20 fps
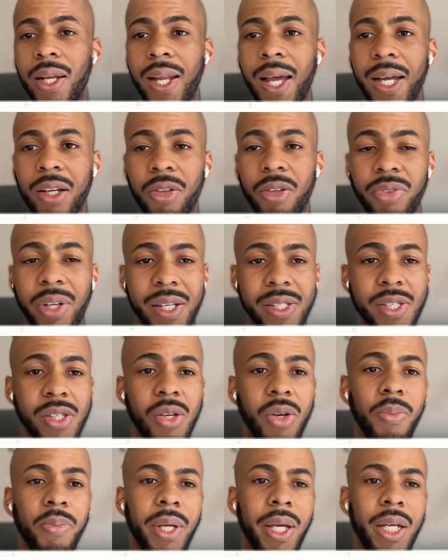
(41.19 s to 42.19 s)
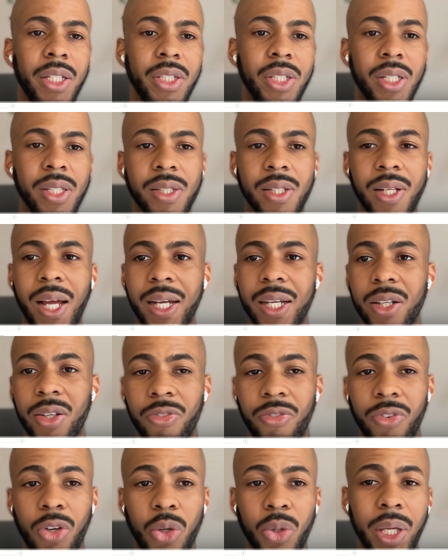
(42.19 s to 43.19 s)
lack of SEO pages, lack of
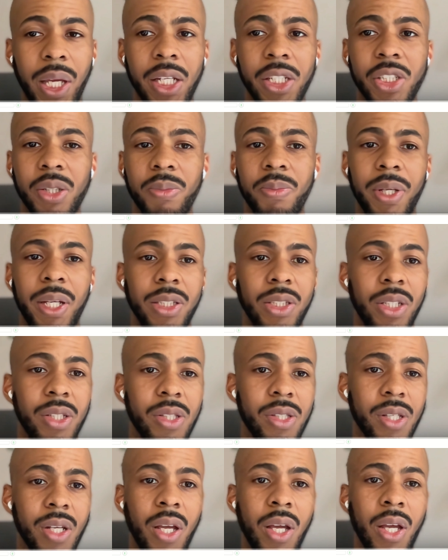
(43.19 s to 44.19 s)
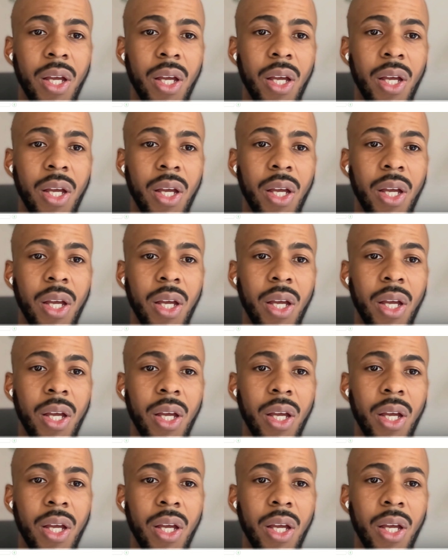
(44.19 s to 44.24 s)
location pages,